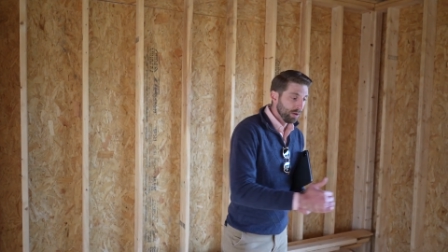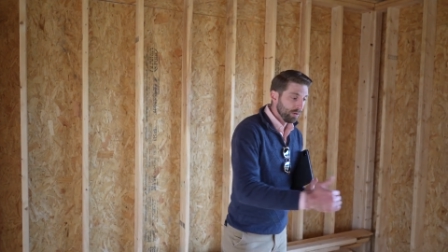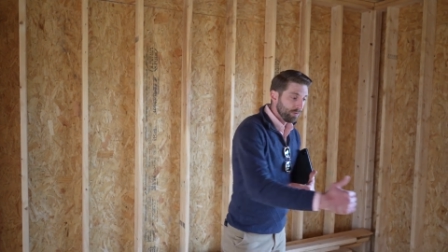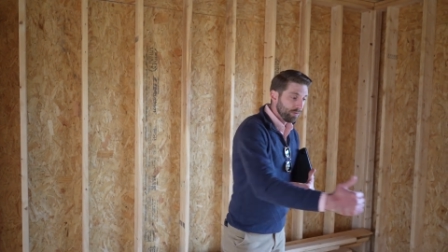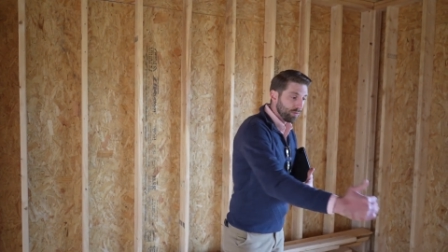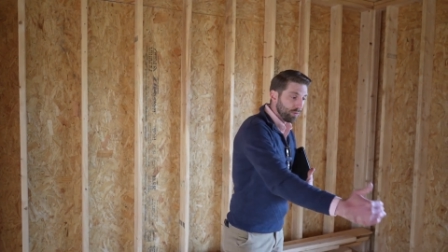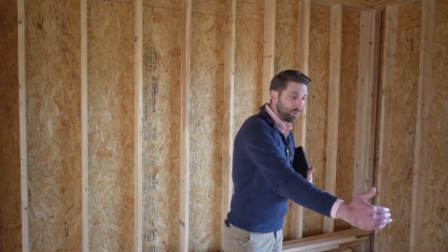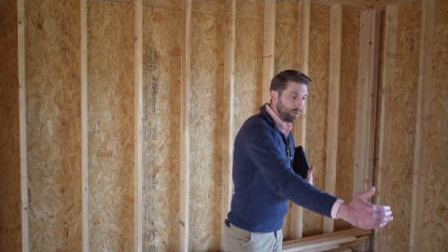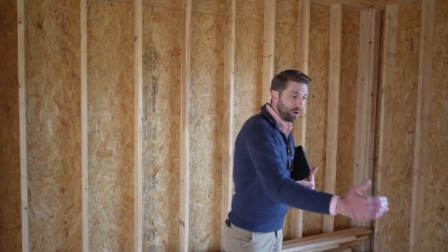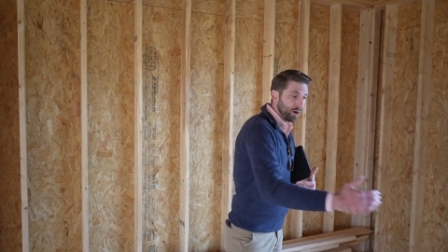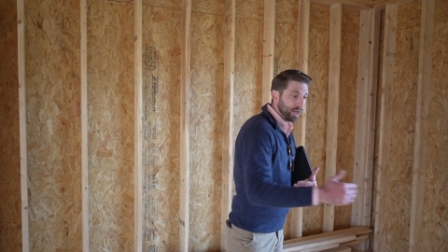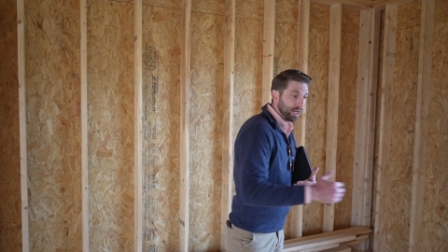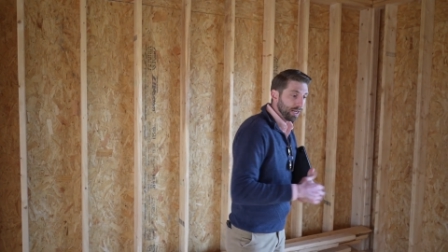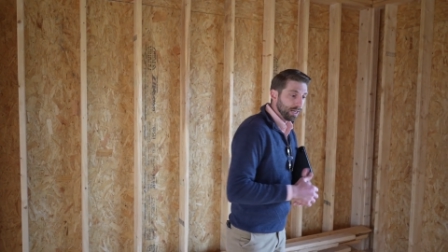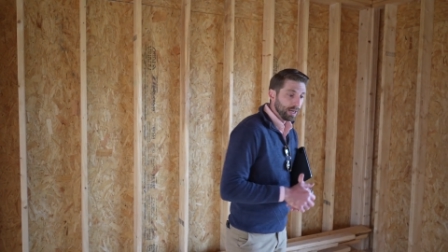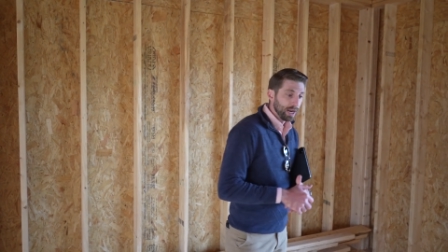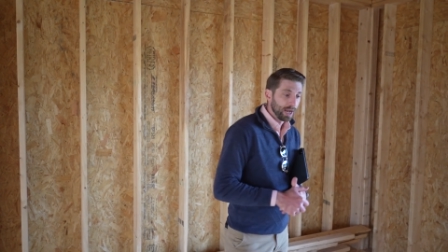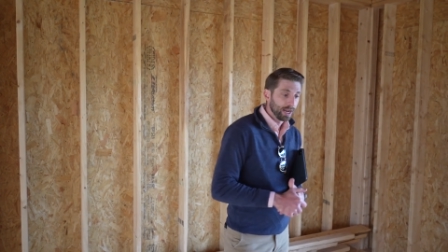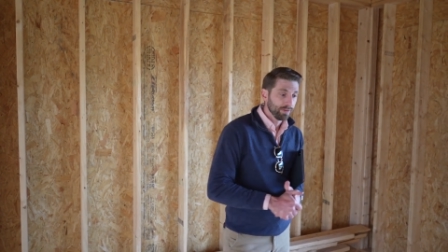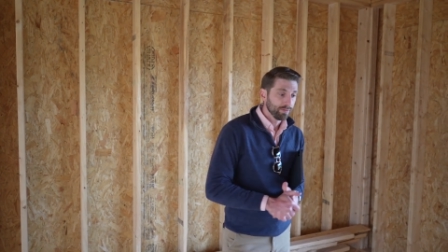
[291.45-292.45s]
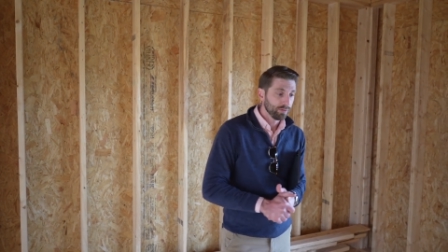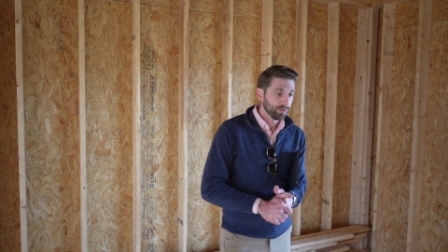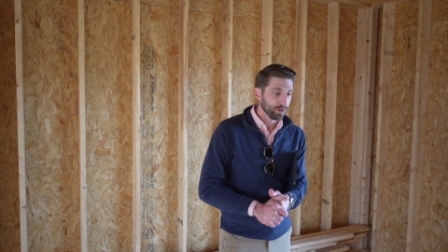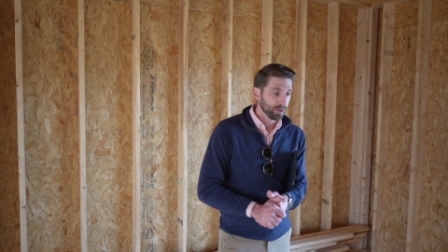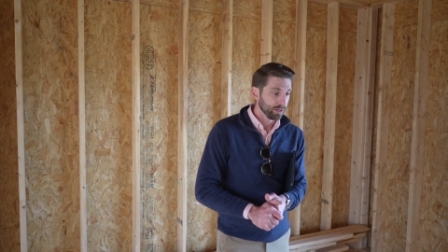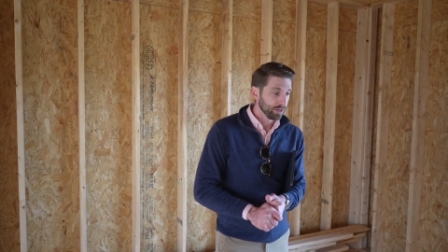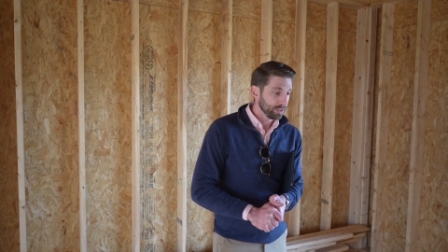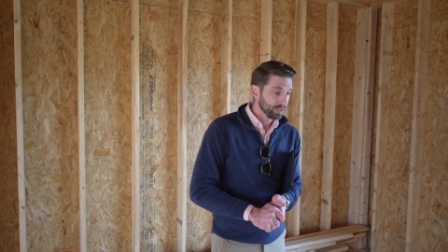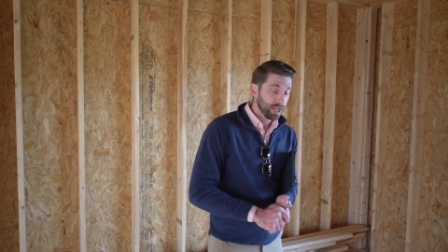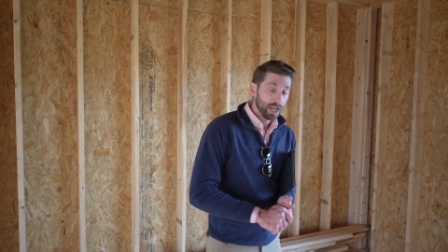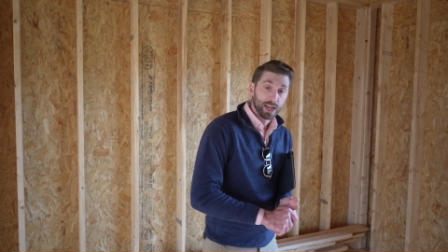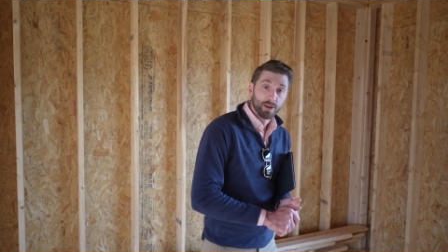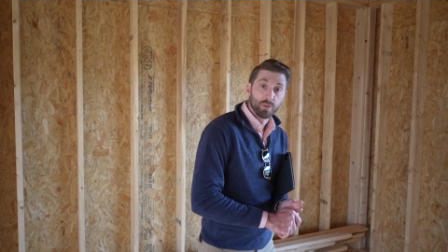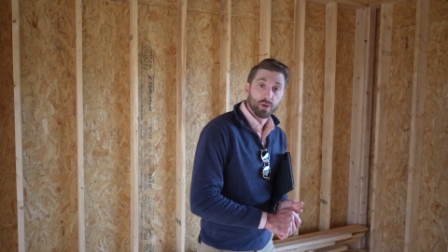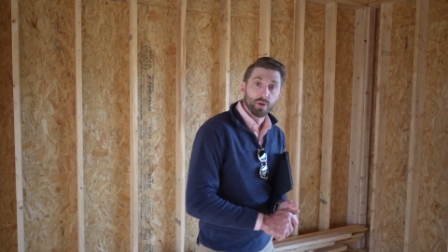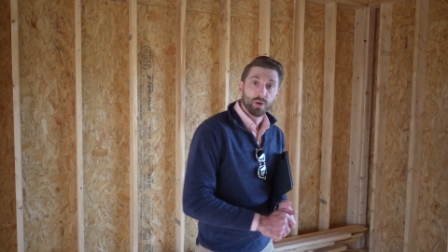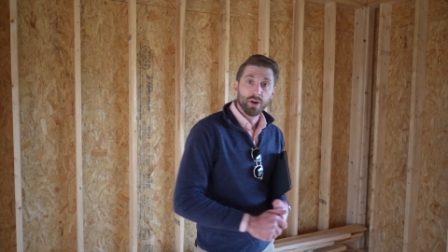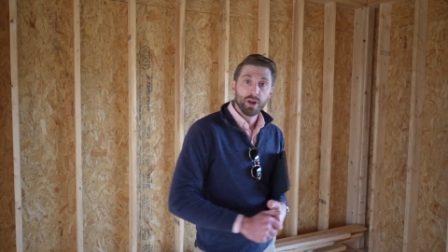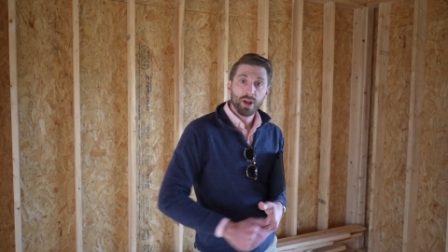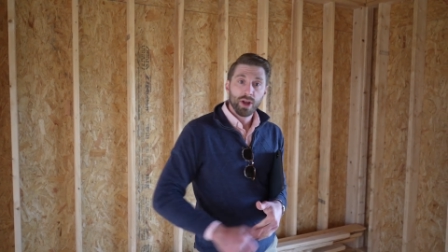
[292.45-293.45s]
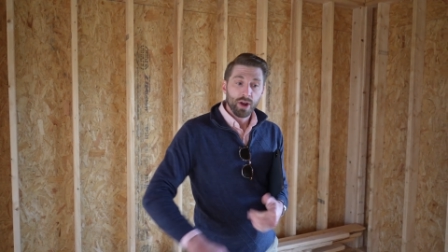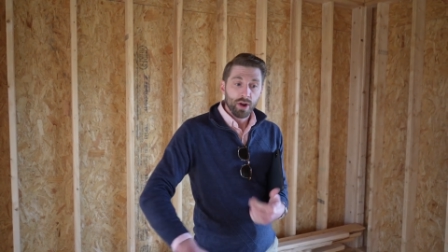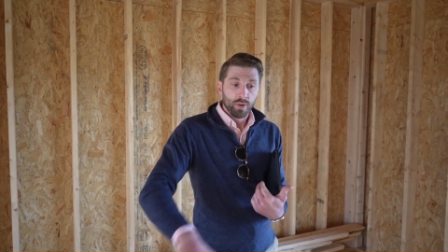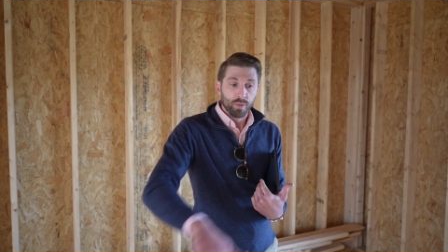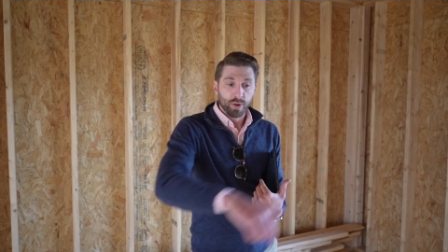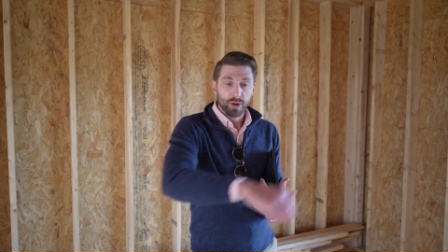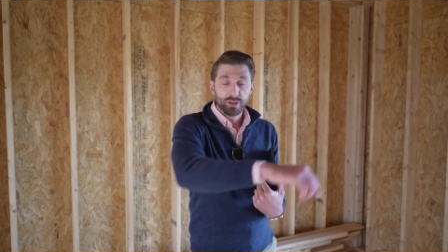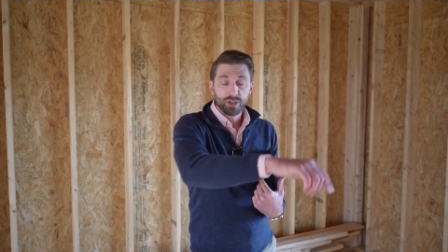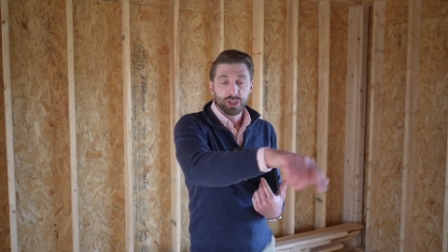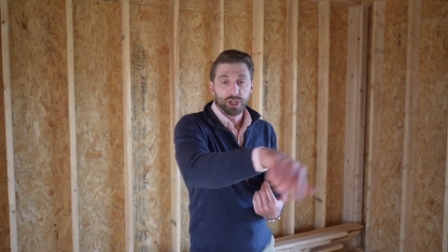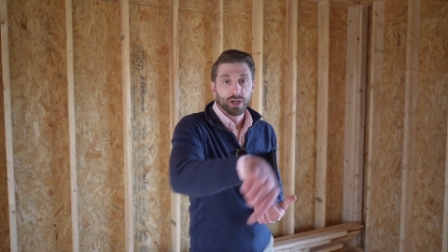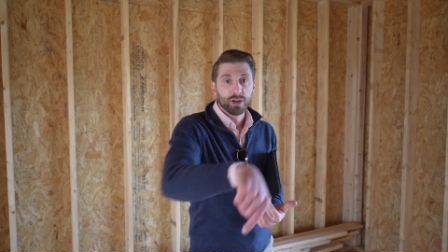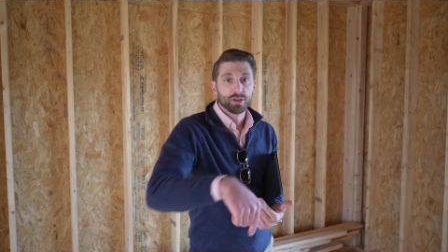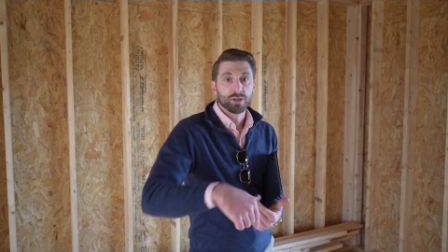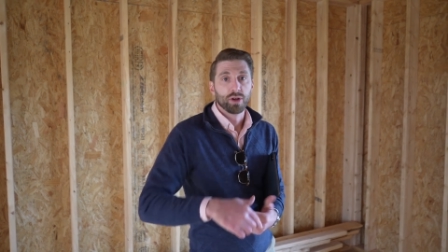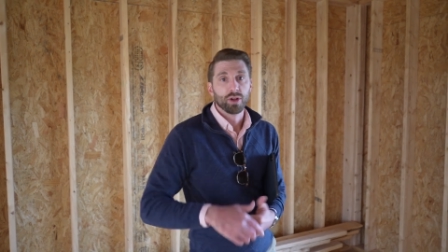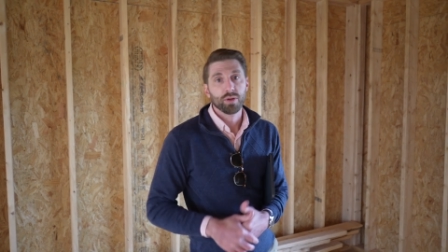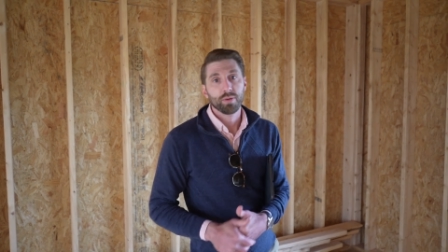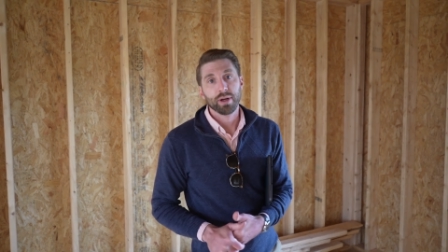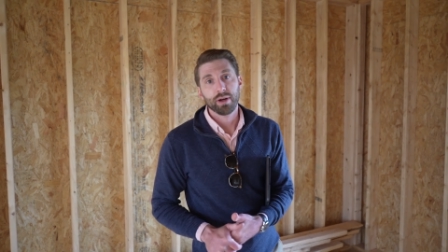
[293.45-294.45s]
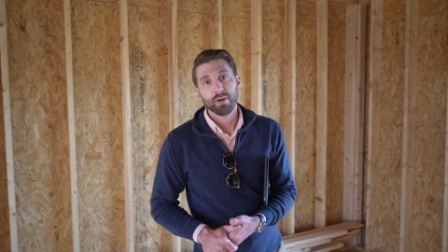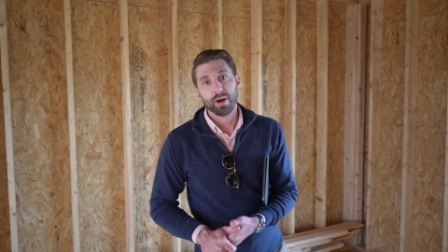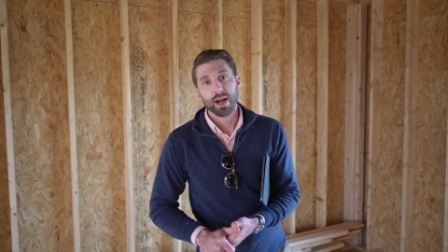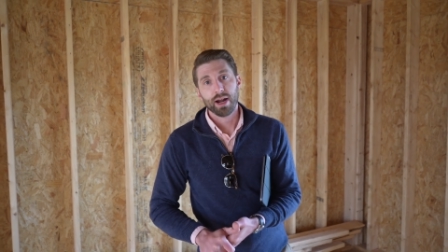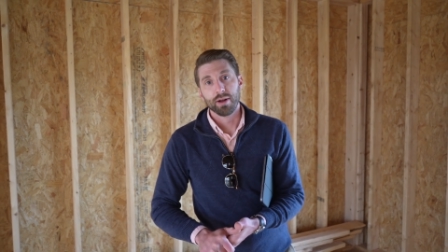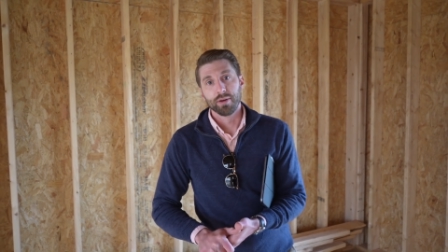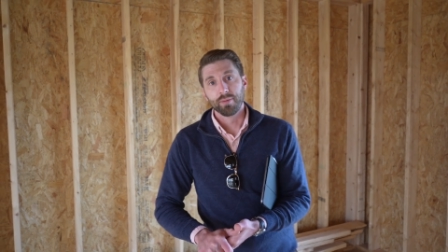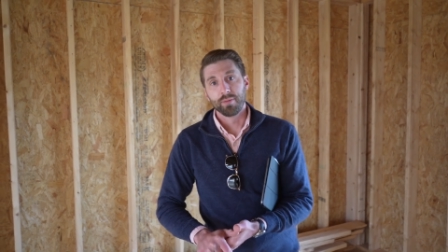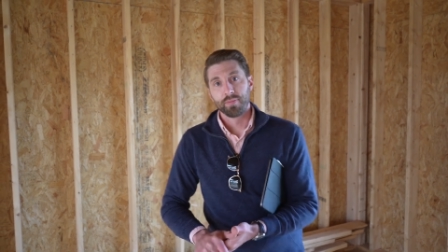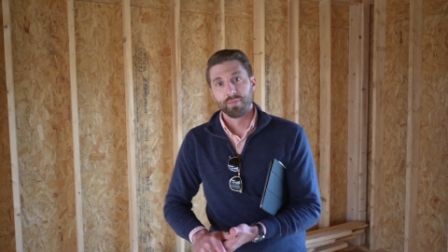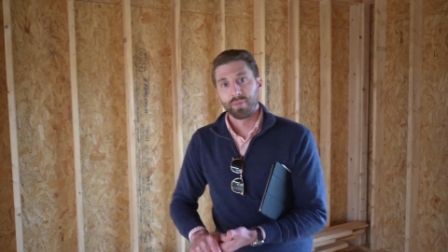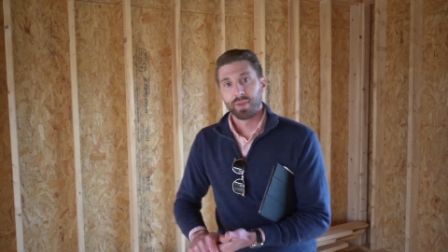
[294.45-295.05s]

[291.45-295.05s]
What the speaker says: for a 9-foot table with chairs all the way around.